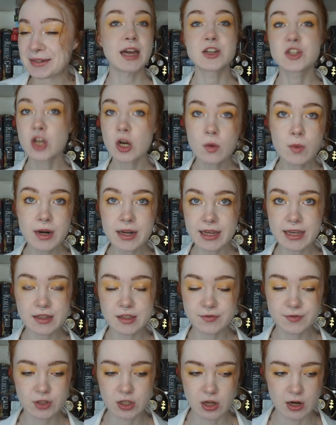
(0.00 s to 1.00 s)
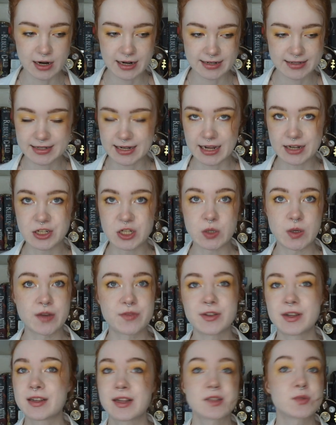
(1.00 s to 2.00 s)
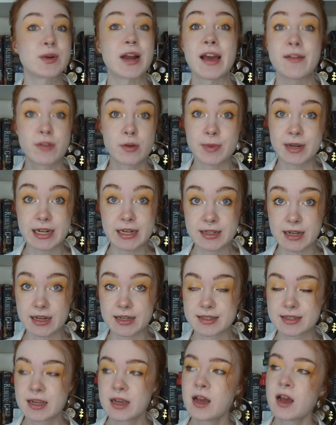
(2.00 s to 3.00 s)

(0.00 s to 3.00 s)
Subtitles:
I don't want to get the Valoris tattoo. I feel like that's what everybody does.